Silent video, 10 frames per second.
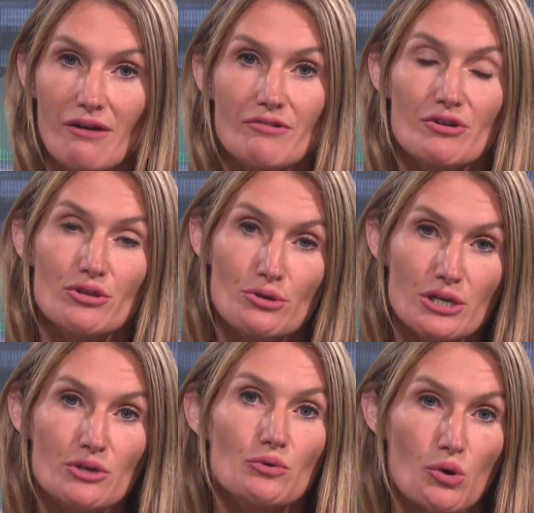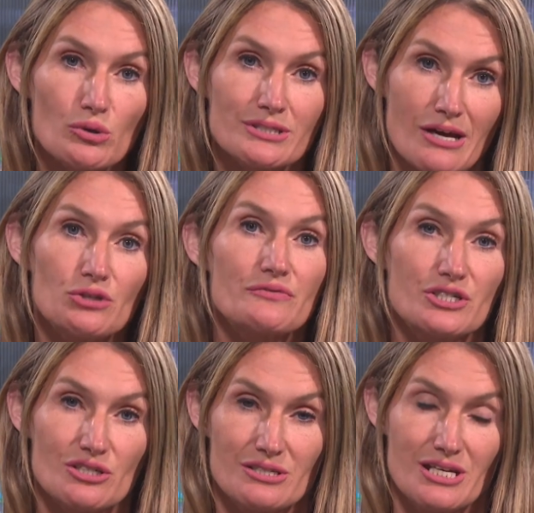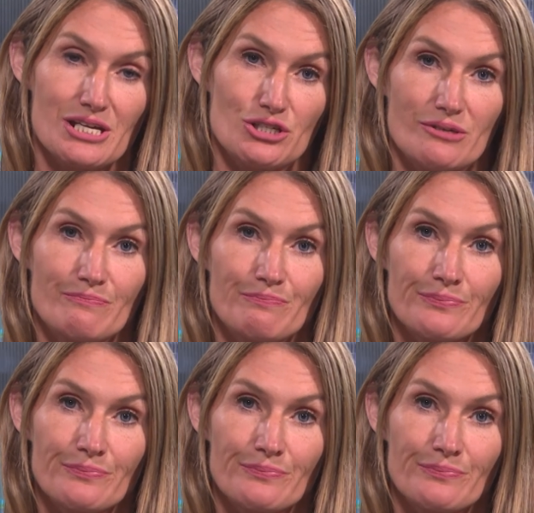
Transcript: of our 30-year-old television station.